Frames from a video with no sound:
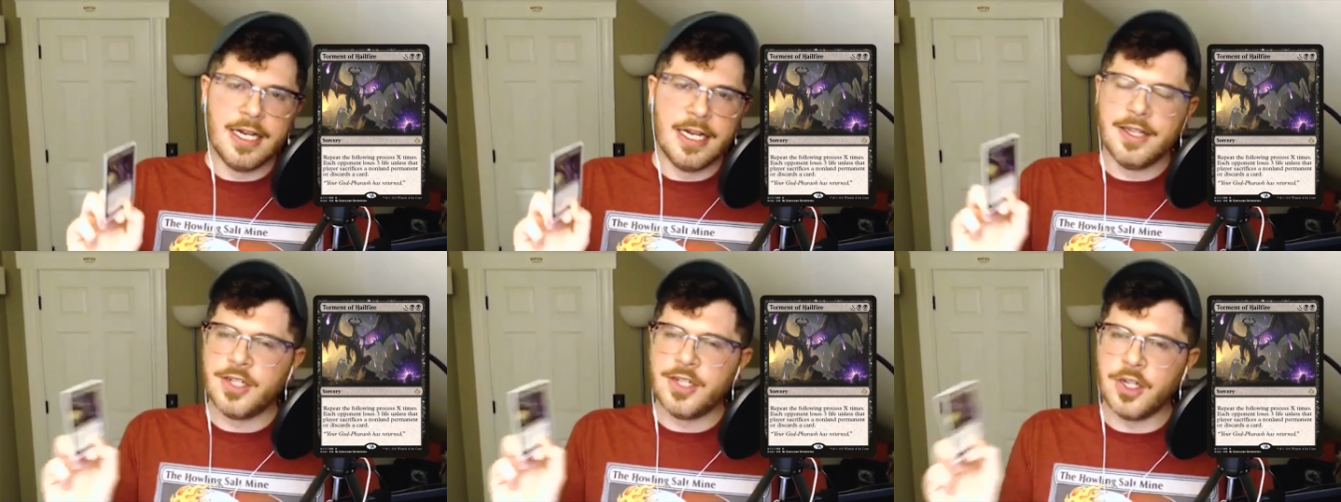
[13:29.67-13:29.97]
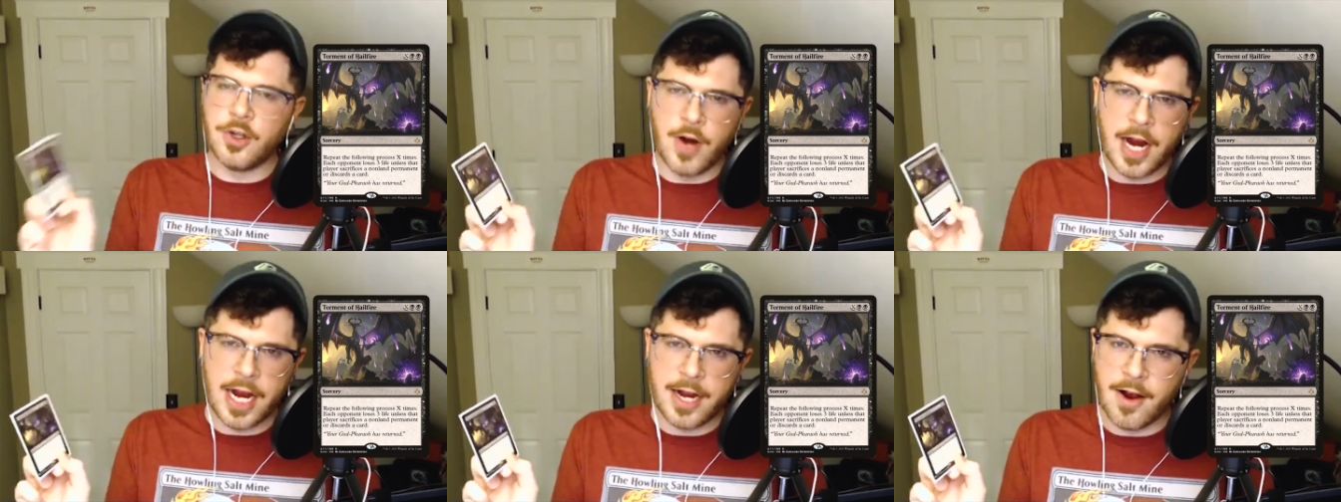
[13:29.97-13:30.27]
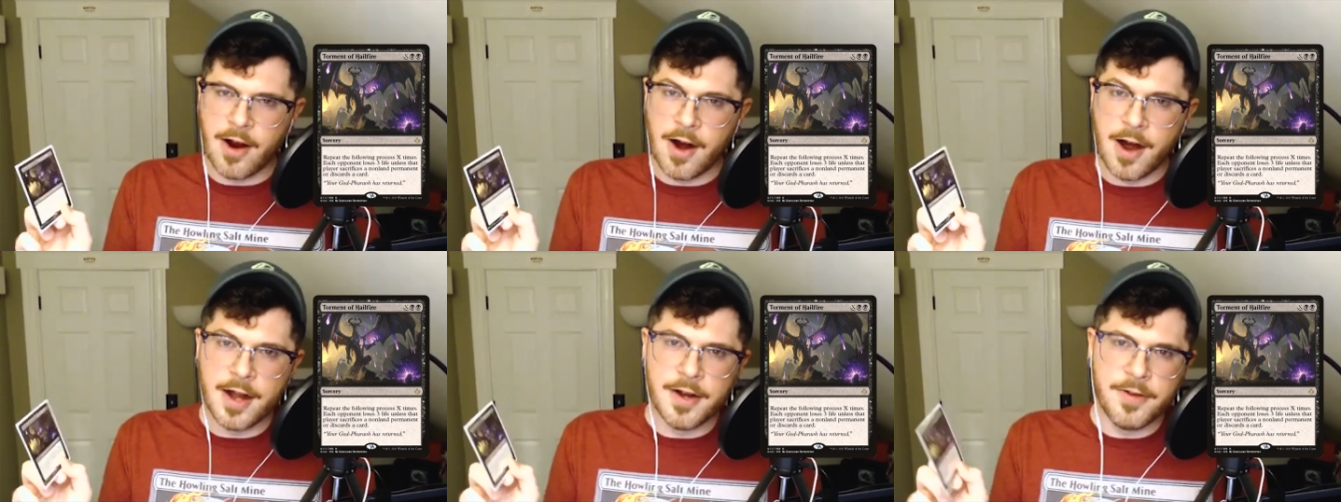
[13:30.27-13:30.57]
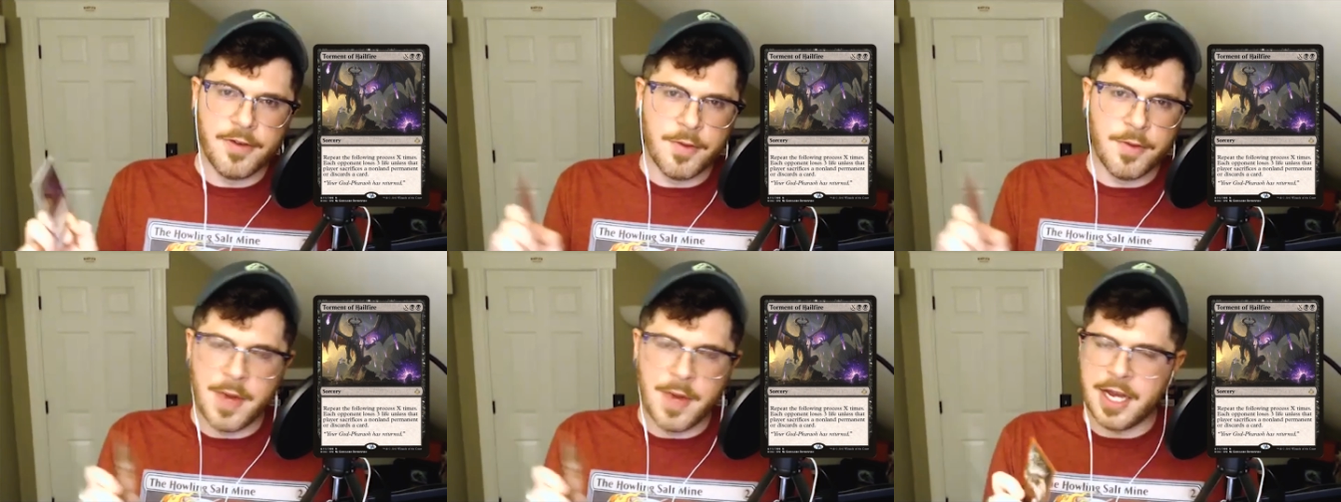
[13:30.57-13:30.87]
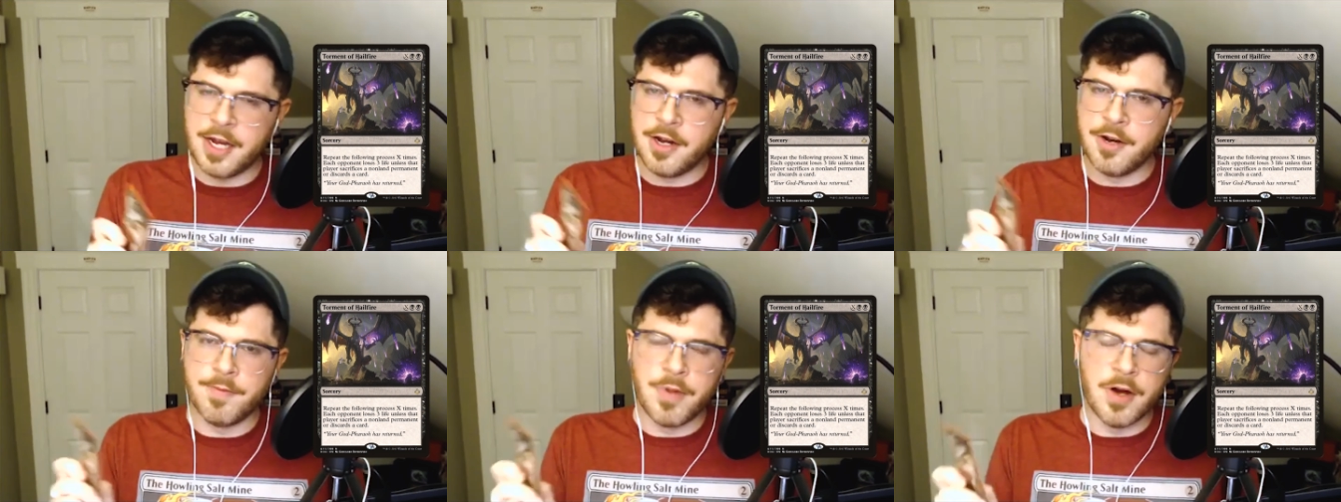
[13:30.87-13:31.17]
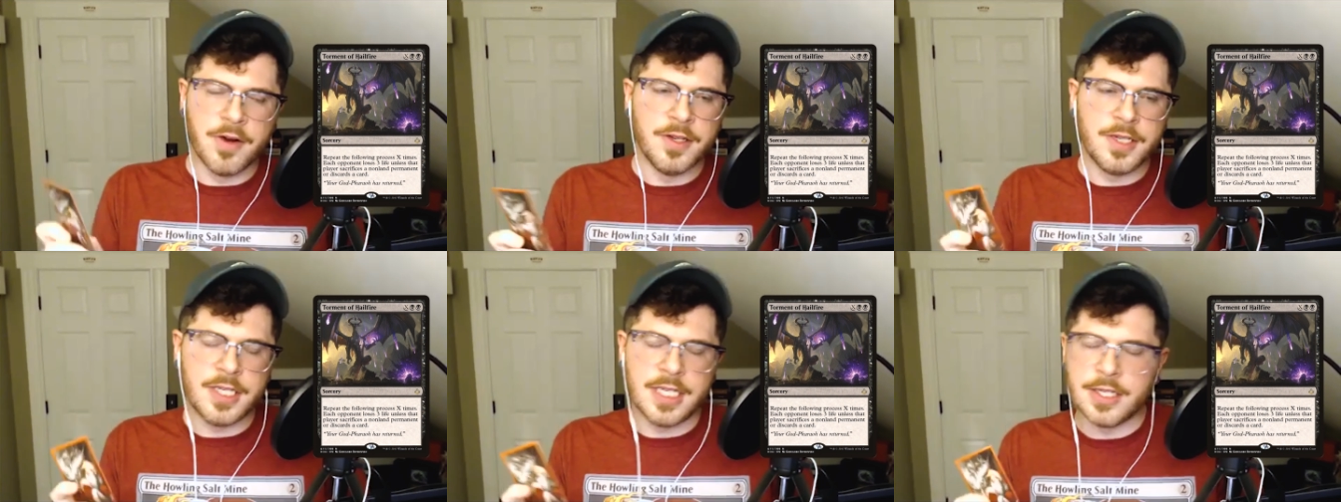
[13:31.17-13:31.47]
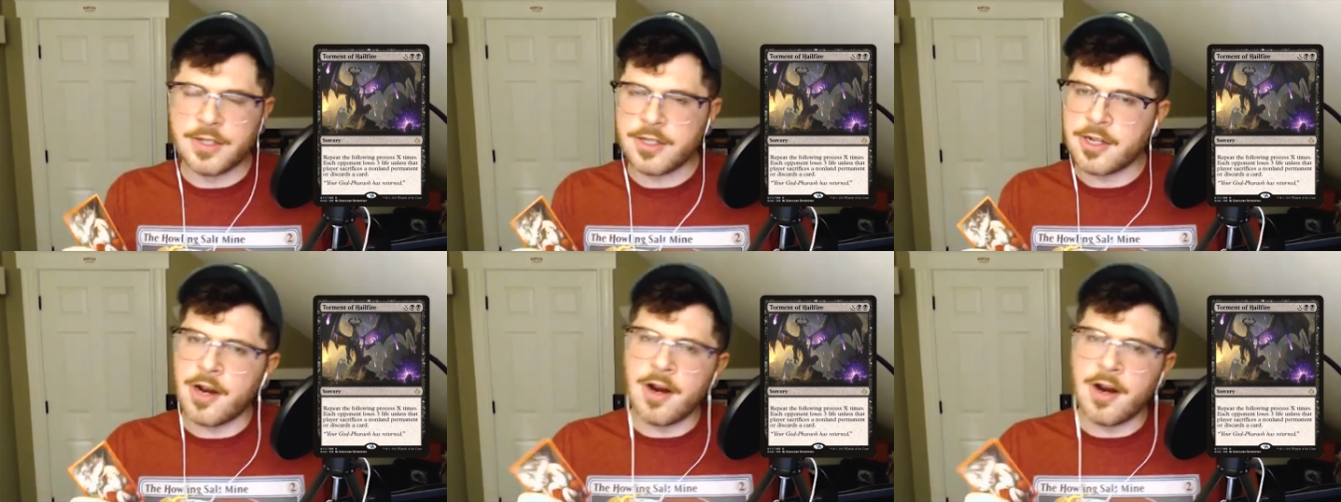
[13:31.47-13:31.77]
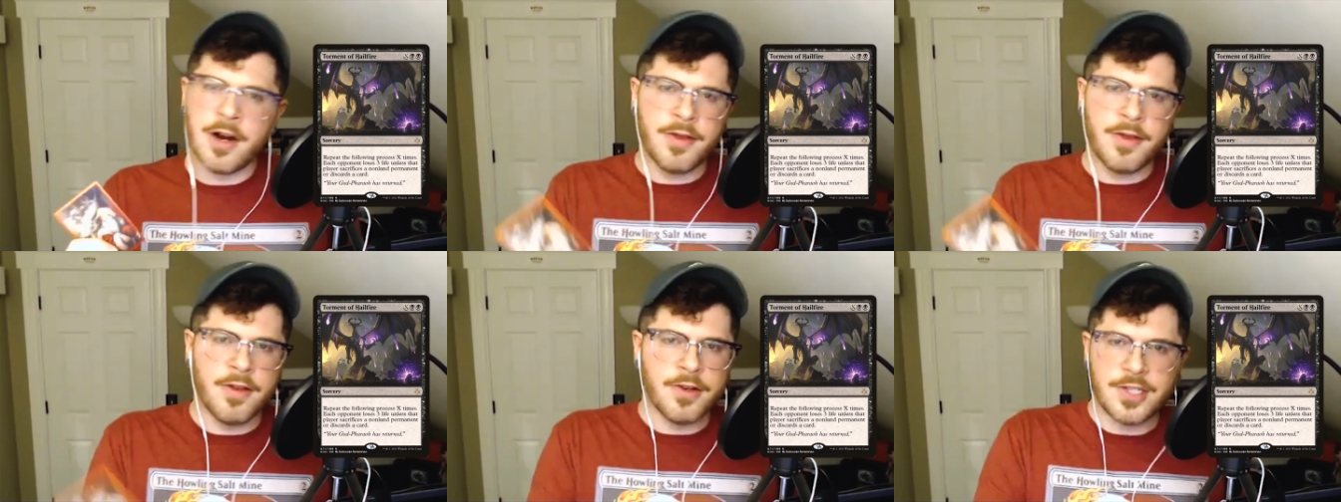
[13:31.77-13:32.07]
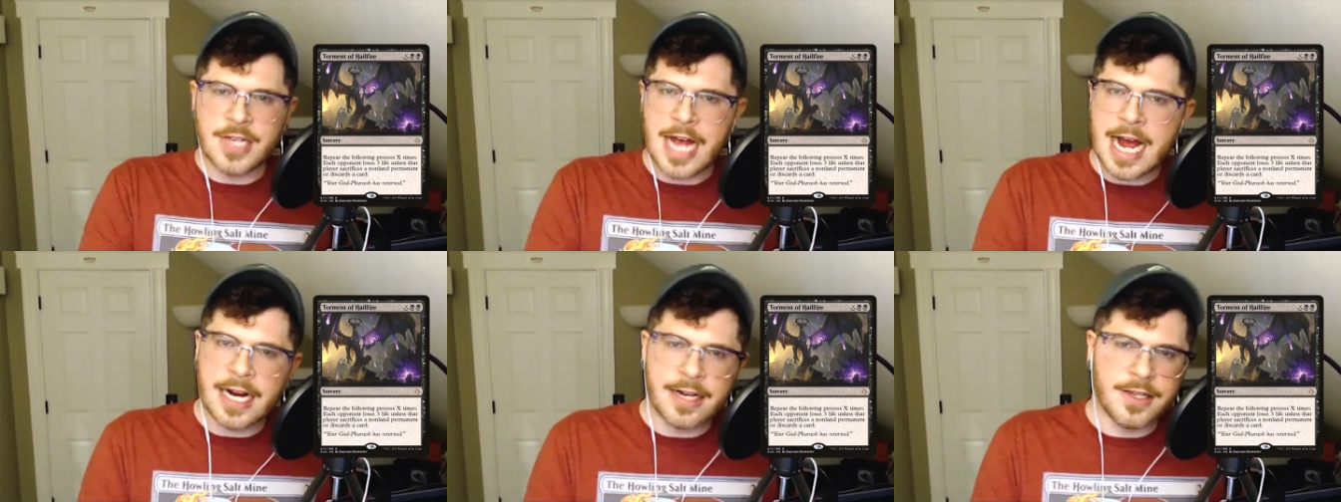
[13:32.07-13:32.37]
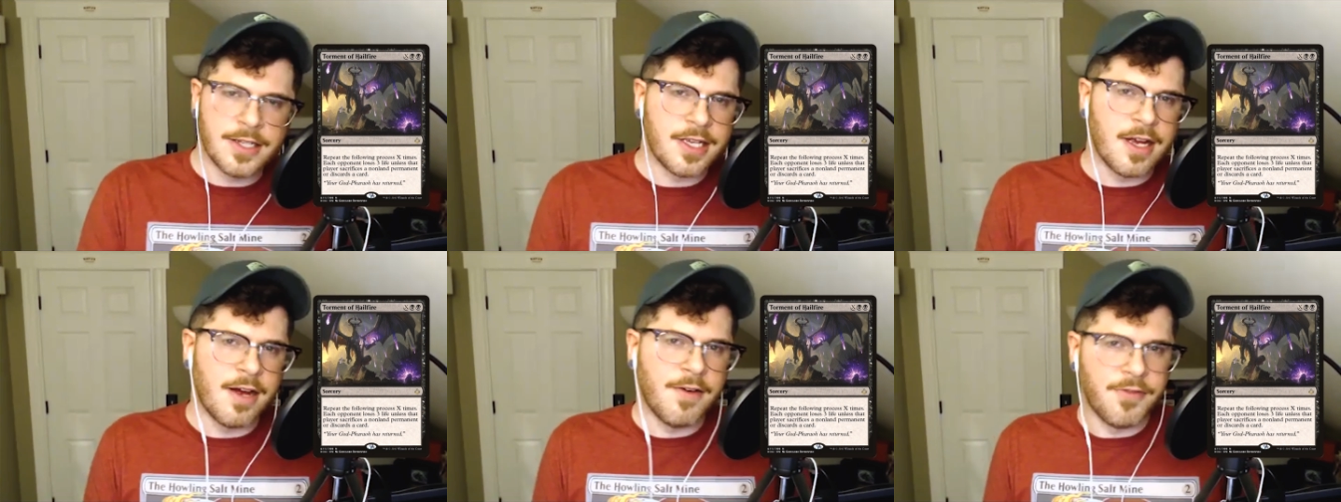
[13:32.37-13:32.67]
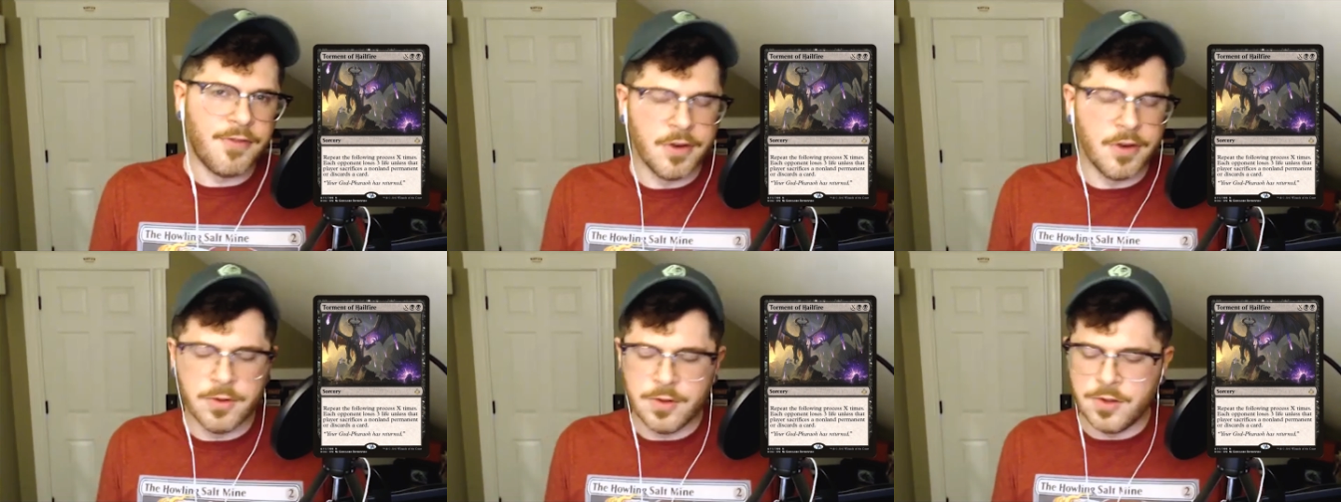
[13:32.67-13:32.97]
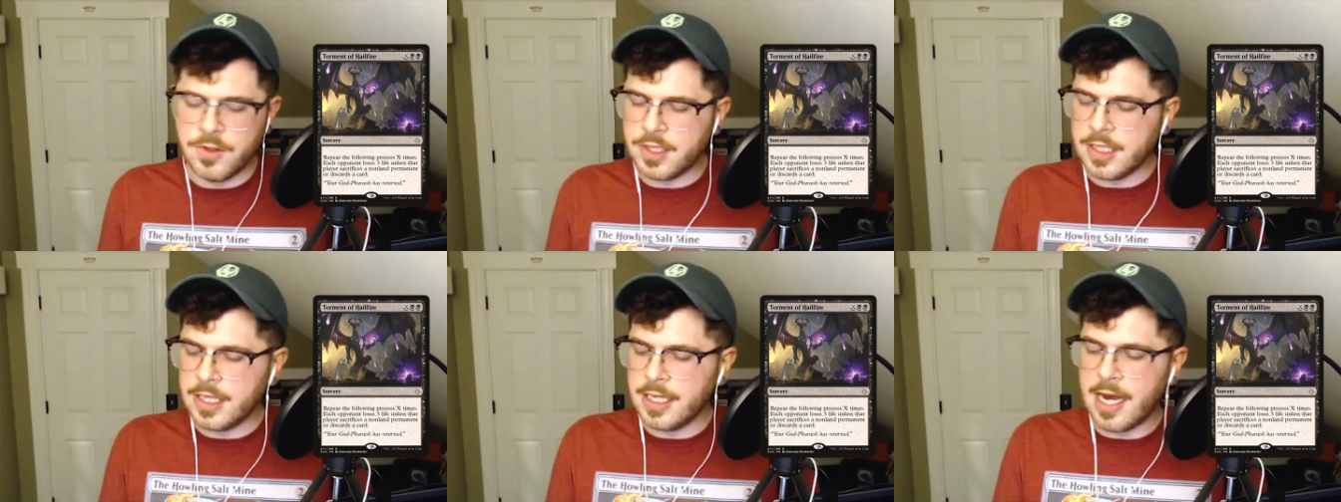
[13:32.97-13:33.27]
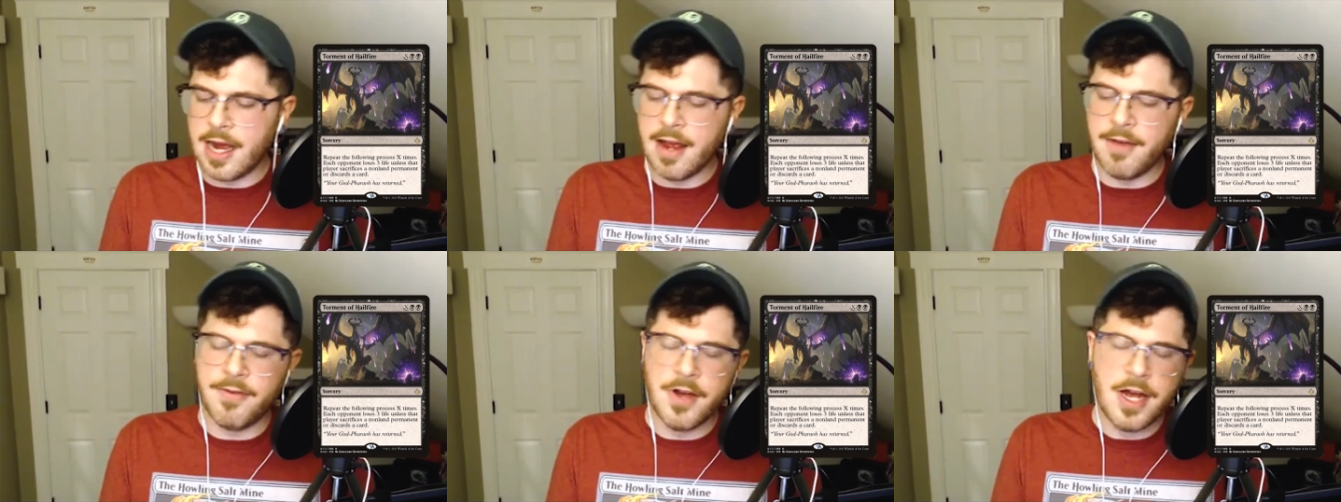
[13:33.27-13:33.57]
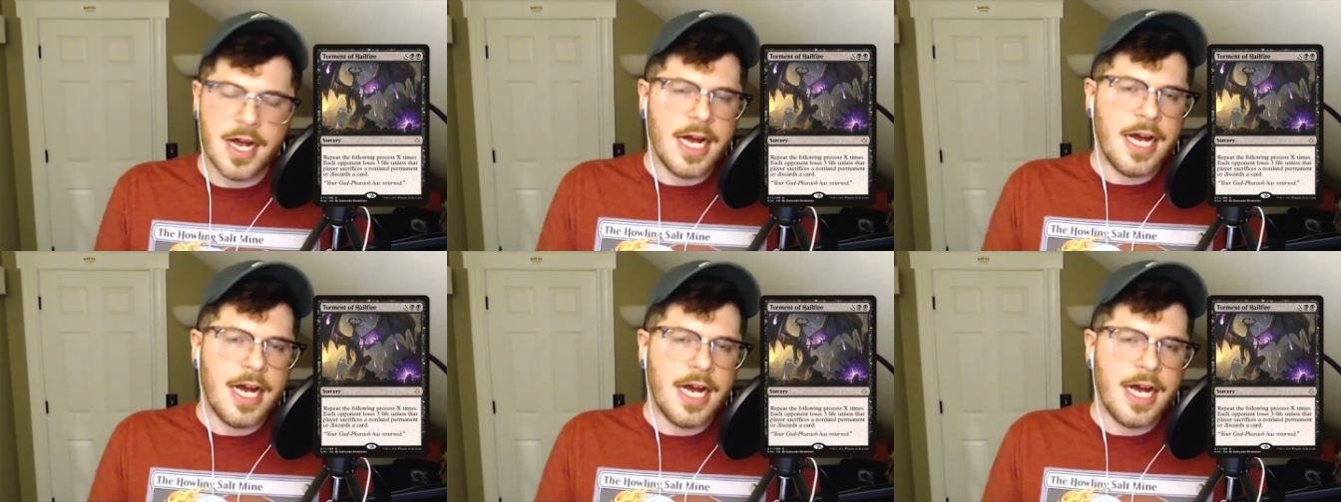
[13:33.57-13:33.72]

It's a great card. You're making your opponents discard, they're sacking stuff, they're losing life.